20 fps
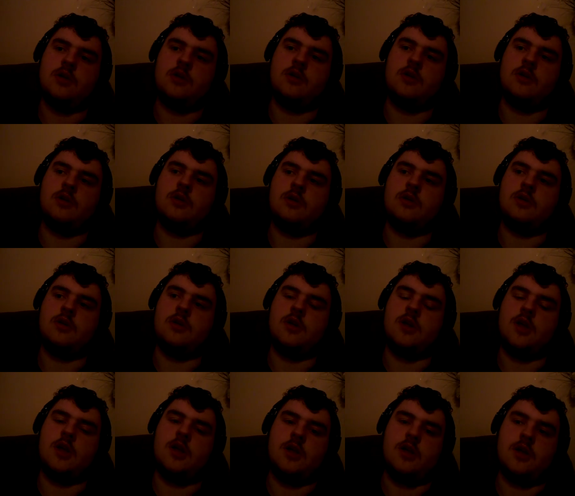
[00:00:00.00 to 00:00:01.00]

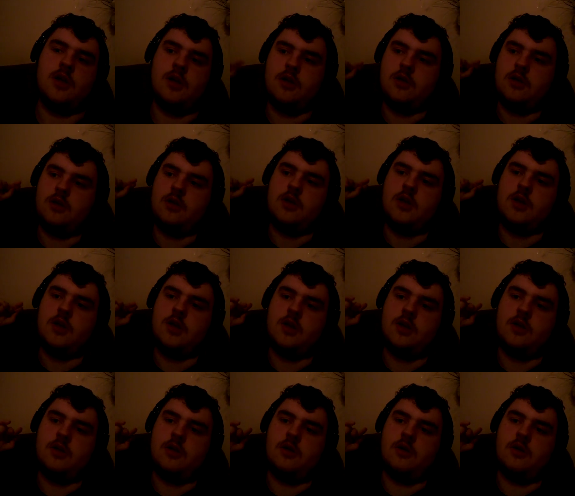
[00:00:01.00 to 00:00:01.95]
(silence)